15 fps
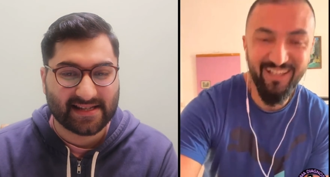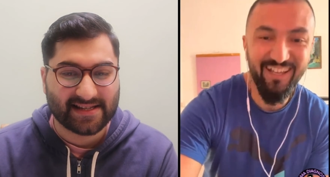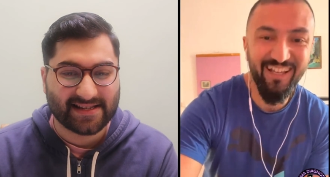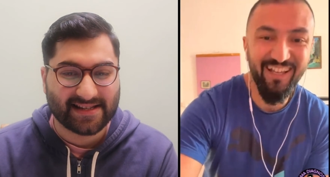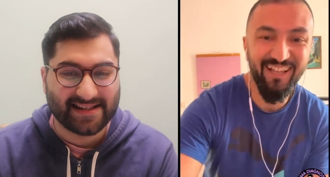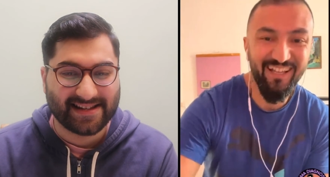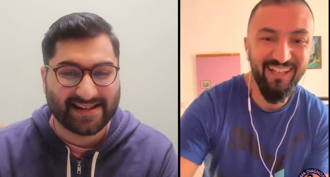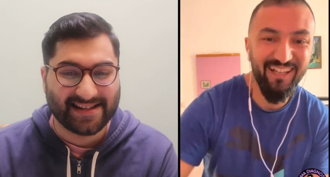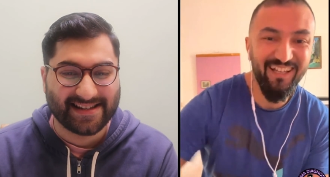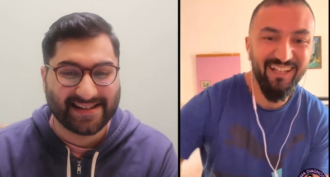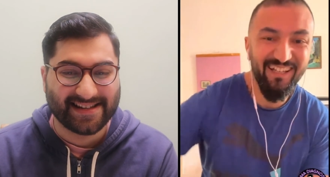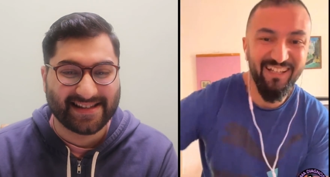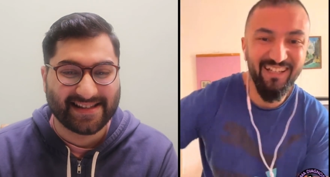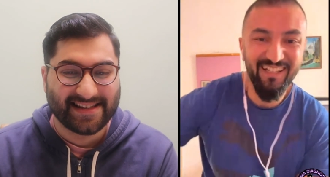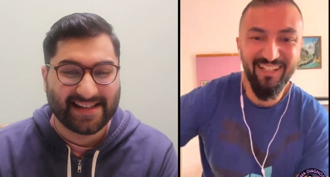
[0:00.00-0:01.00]

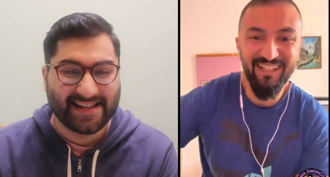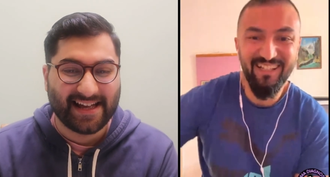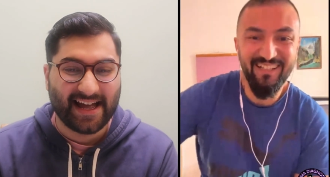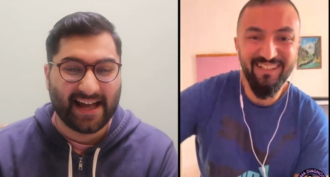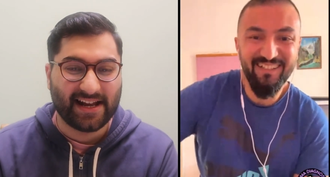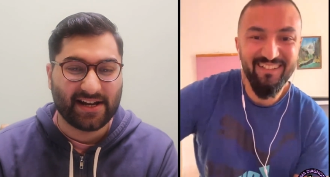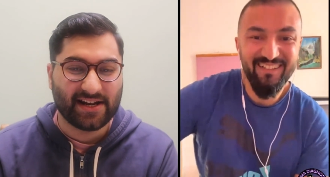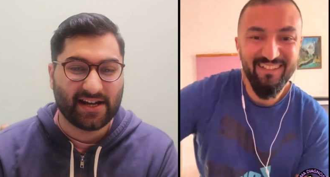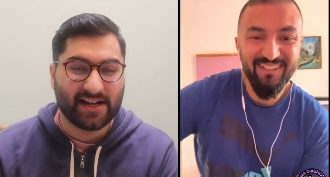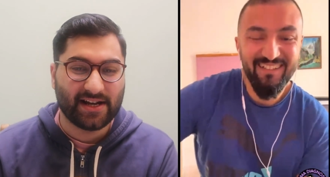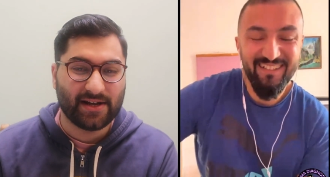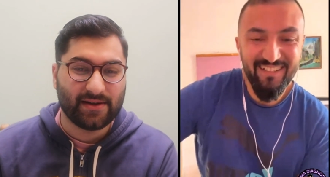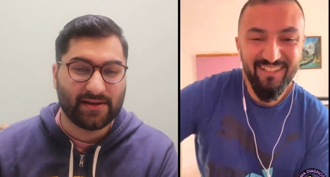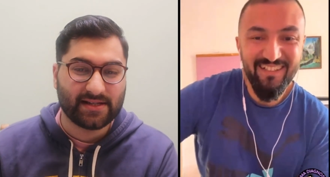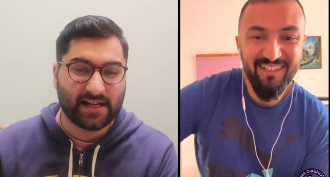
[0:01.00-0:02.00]
Speaker 1: inshallah. And
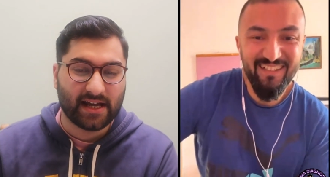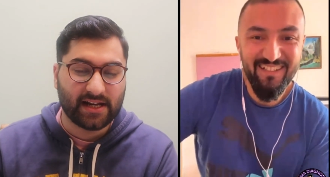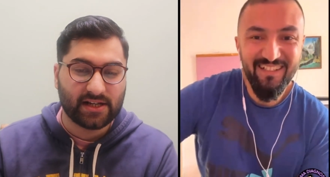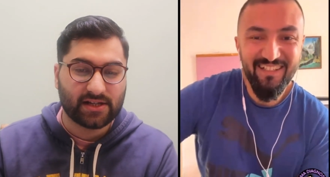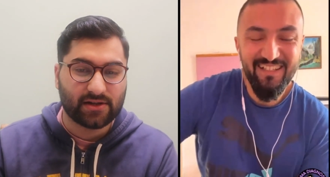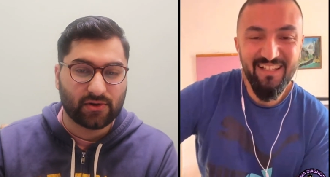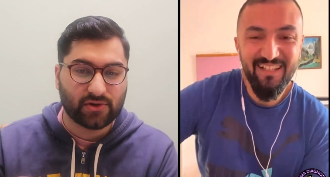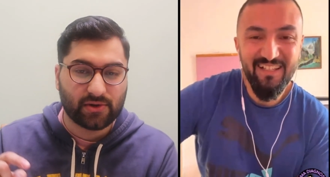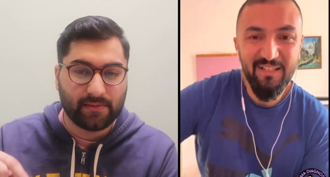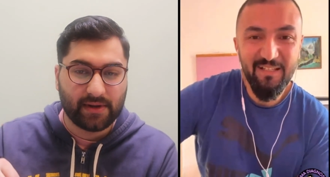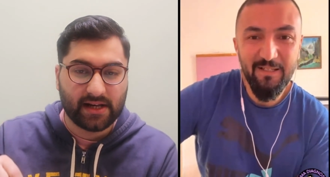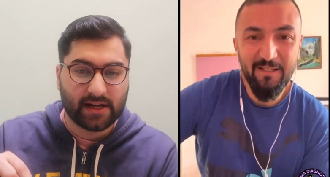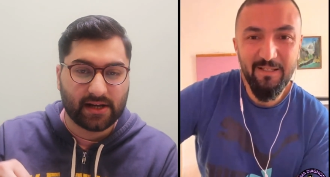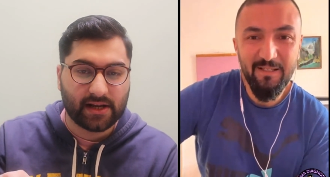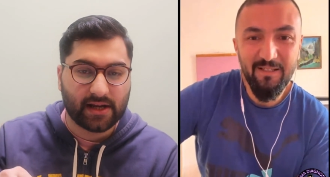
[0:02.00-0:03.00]
uh, is there any social
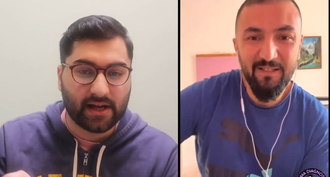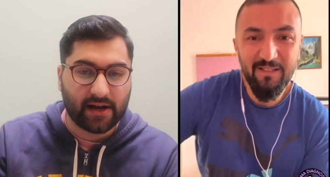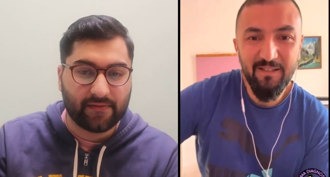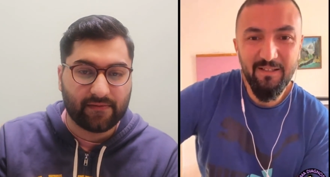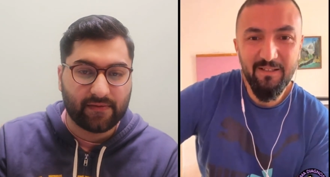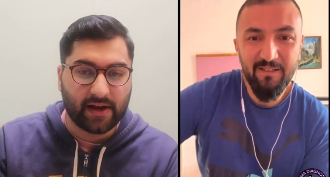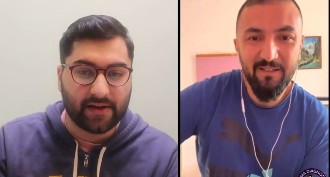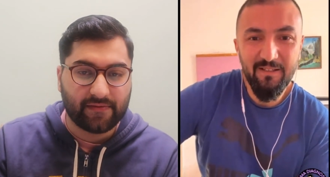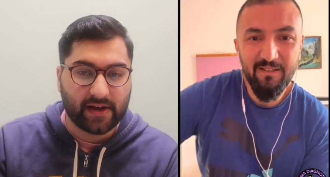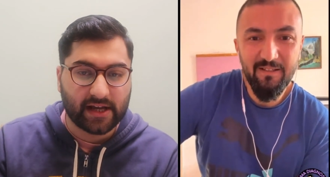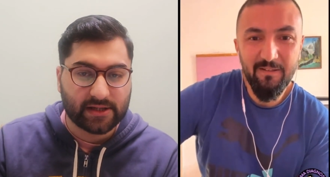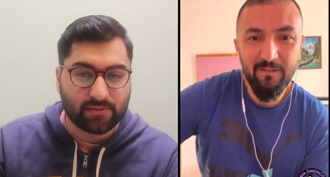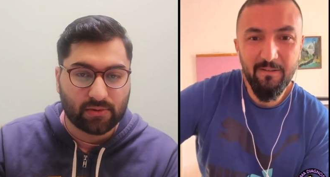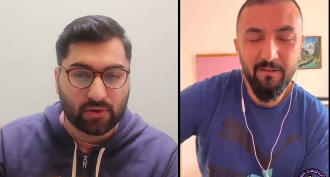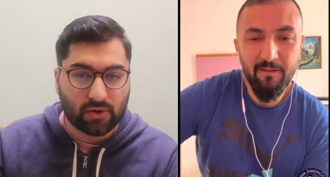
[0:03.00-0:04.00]
media that you have, like
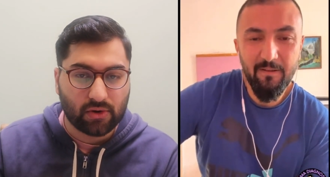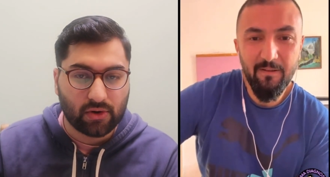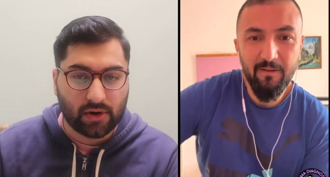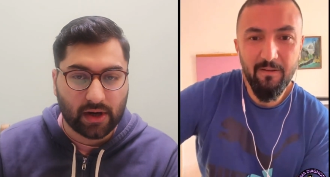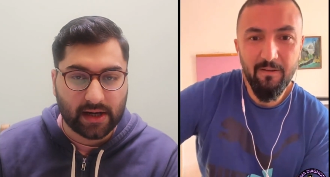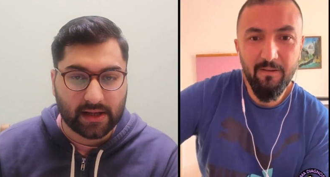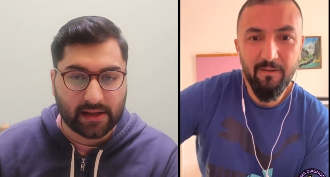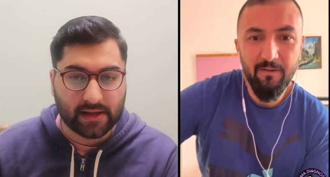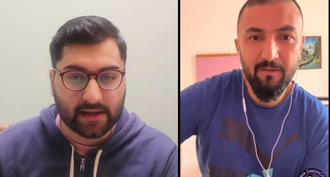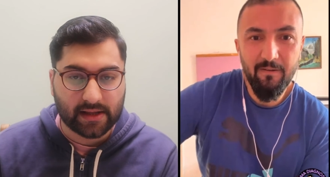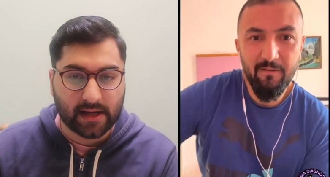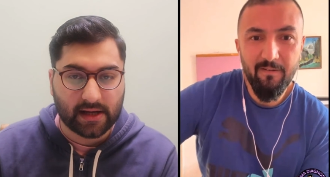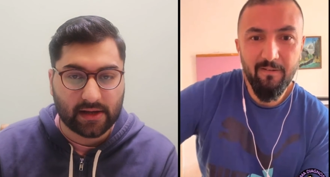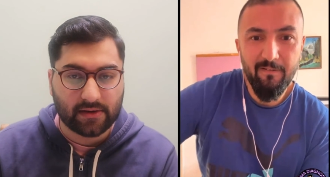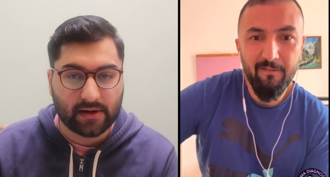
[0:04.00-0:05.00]
Facebook or anything
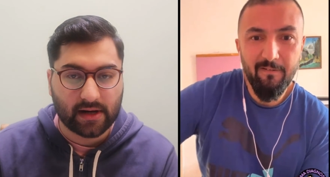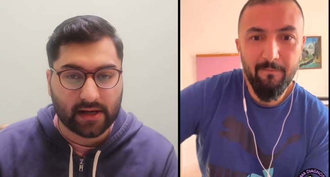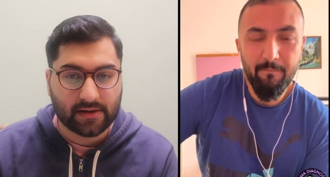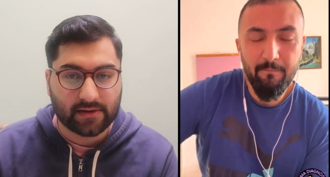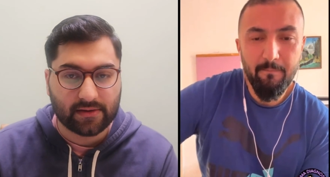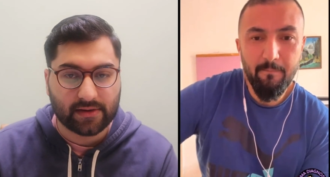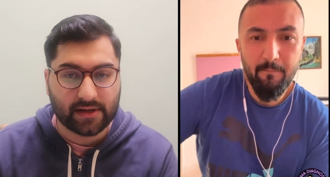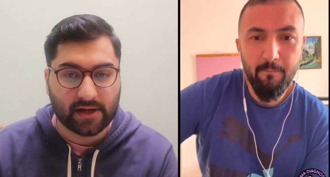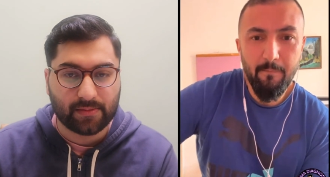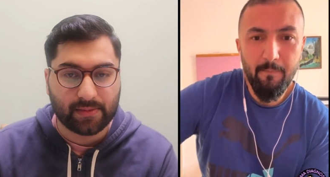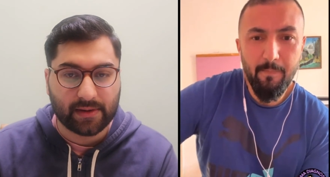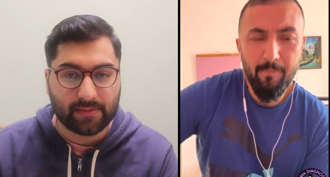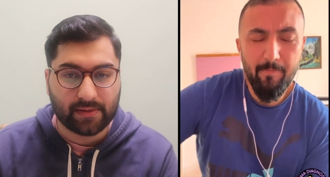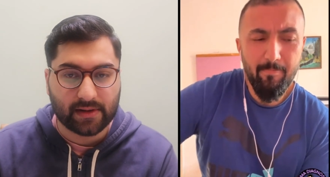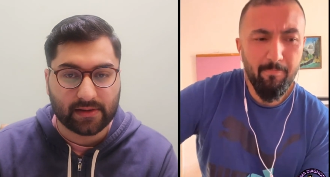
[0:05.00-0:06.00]
that you like to tell
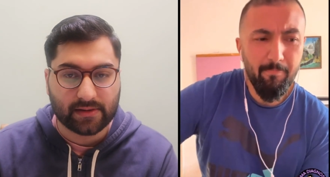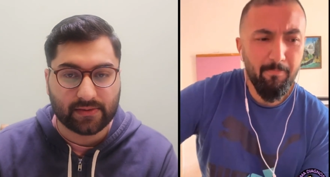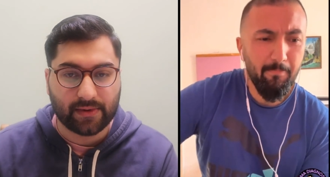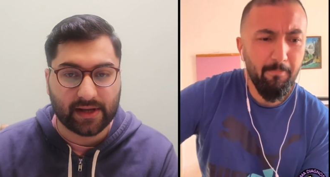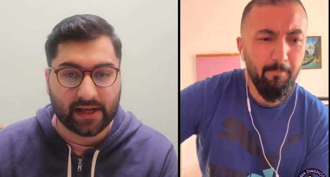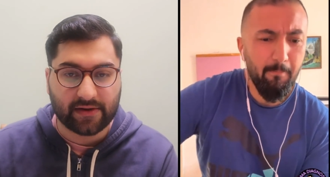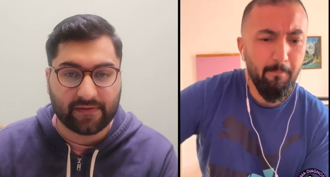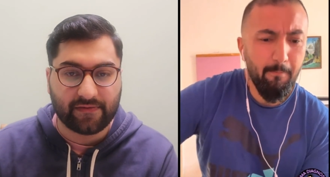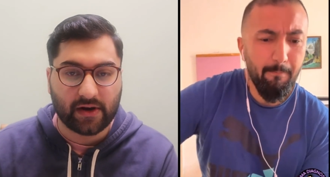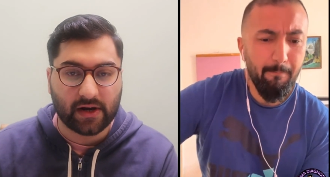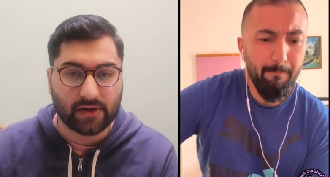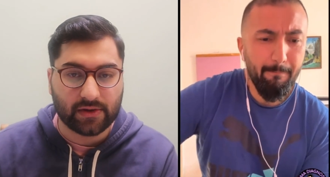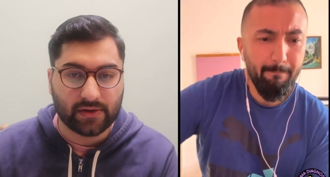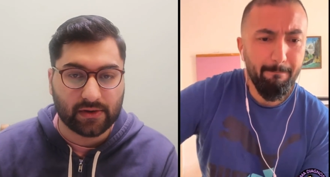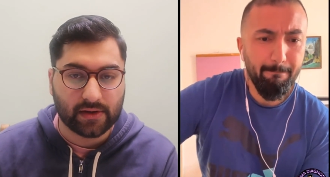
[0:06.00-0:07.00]
people to where they can
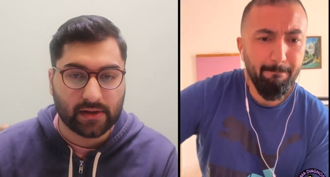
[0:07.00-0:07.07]
follow you?